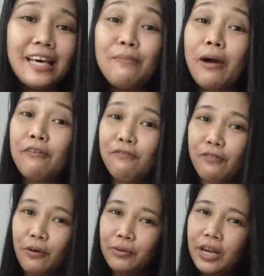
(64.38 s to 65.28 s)
in my
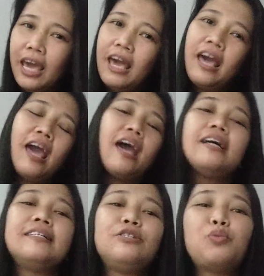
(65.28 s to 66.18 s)
phone,
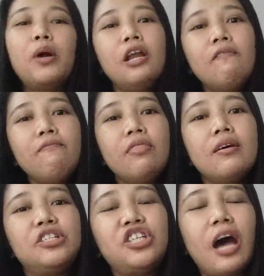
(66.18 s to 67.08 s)
and one of
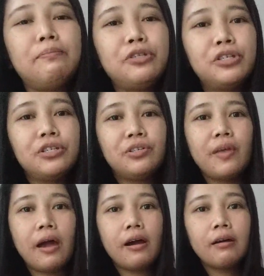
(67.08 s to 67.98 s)
the chapters
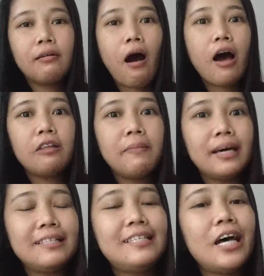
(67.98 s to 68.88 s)
there caught
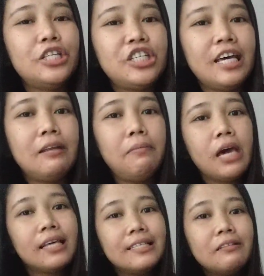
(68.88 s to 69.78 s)
my attention
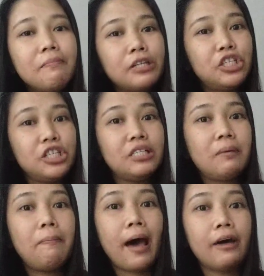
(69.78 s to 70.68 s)
because it mentioned
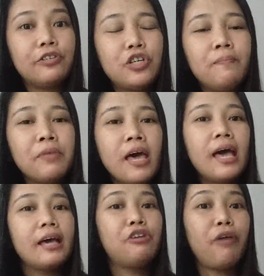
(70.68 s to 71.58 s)
about
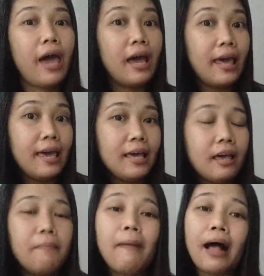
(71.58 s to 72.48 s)
creating
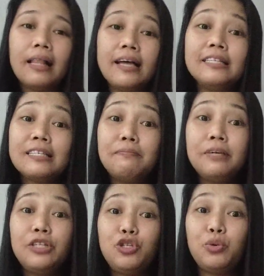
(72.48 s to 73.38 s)
a balance
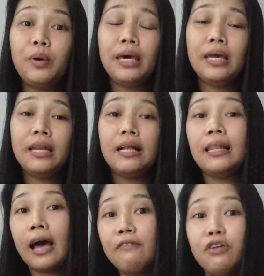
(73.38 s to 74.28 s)
between
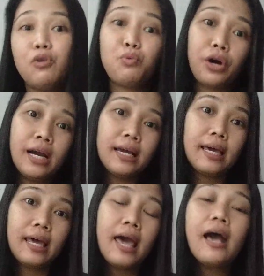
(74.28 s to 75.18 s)
life and work,
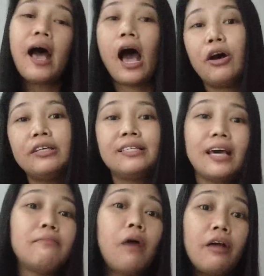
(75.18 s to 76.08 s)
how to
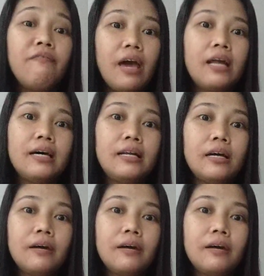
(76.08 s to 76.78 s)
stay motivated